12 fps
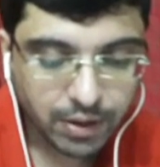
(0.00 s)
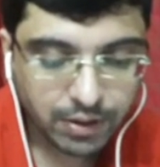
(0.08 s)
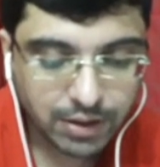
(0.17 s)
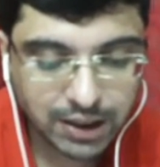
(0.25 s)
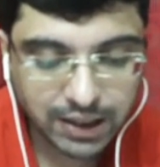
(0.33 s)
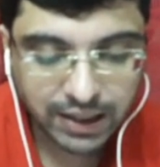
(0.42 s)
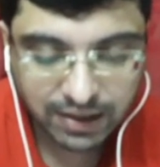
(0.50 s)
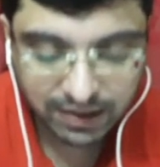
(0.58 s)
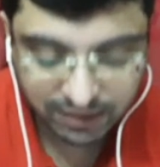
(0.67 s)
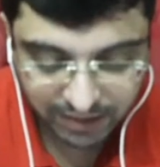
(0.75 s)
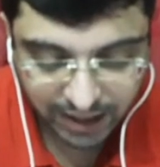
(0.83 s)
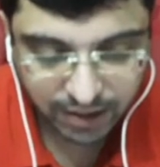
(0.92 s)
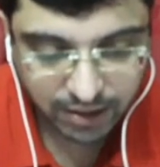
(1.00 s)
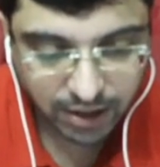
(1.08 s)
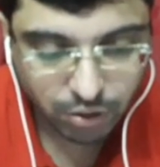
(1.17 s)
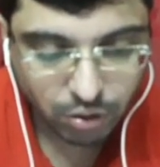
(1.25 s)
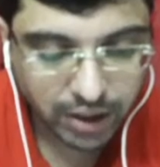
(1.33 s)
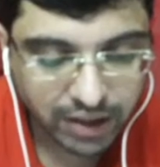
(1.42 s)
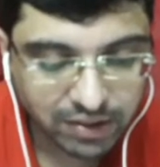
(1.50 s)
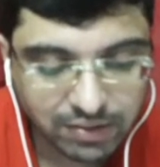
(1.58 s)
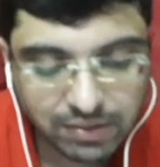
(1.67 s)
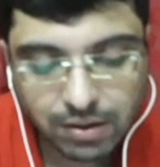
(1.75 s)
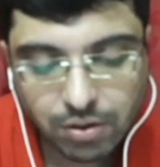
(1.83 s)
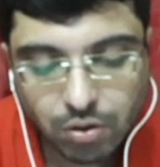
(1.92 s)
The thing is that the
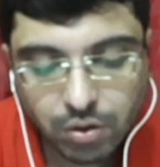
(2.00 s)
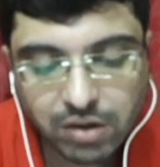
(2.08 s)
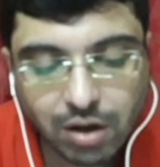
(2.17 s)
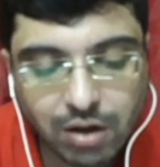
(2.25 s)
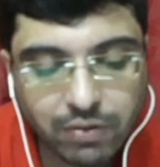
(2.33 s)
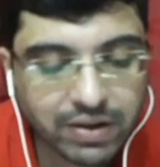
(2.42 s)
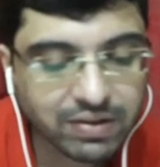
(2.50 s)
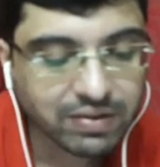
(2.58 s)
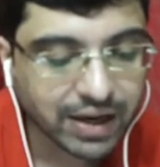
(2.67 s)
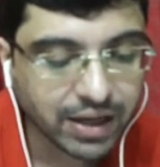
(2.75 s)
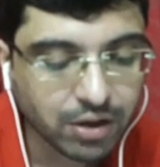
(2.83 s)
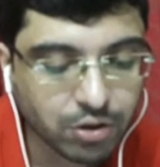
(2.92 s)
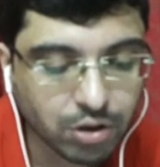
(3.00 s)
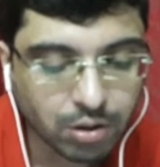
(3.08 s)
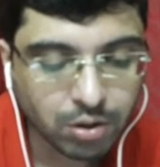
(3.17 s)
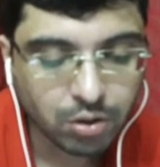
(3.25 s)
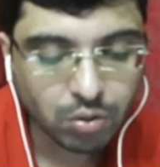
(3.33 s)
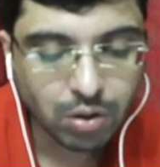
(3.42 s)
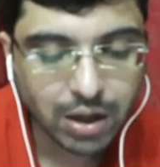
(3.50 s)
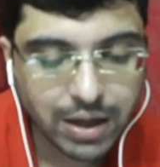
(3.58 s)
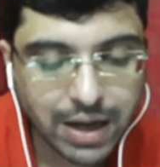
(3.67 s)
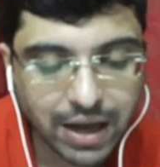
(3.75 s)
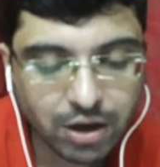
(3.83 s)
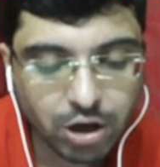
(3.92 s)
rook is always ready, to
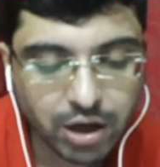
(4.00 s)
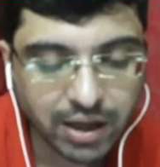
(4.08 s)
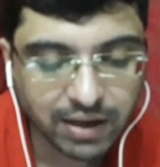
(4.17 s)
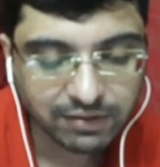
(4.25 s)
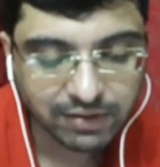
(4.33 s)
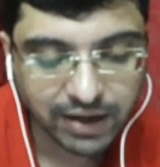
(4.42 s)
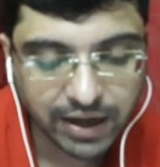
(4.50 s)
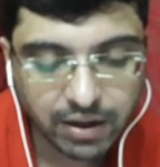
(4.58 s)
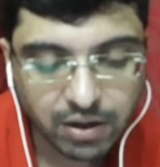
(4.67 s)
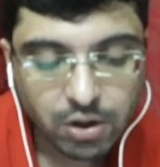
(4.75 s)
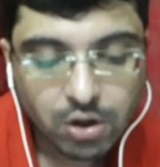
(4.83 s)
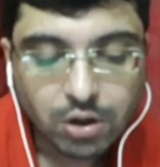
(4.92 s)
attack your king side.